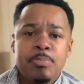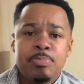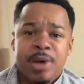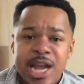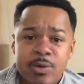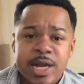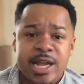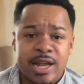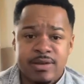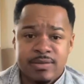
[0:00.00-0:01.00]

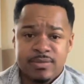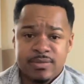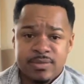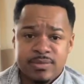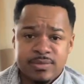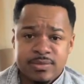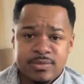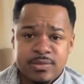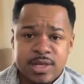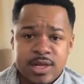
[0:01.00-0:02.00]
Period.
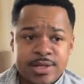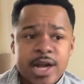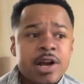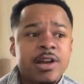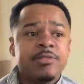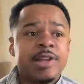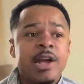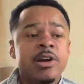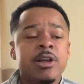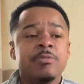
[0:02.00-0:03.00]
They're gonna,
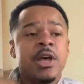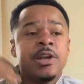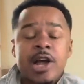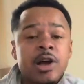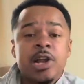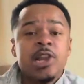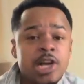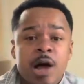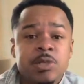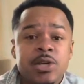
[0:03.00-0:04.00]
they're gonna, they're gonna look
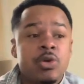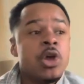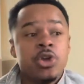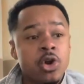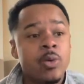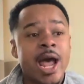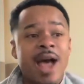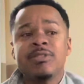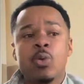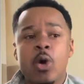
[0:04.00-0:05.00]
up to you. You don't
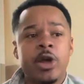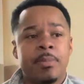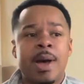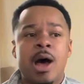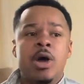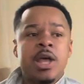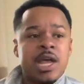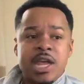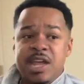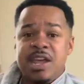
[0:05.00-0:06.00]
have to worry about
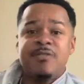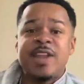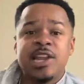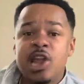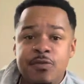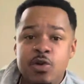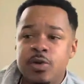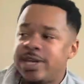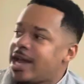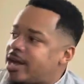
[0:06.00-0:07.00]
if they love you.
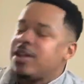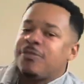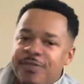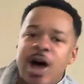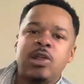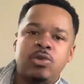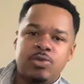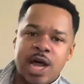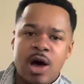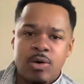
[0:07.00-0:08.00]
They're gonna follow you,
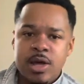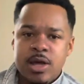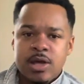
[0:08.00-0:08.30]
dog.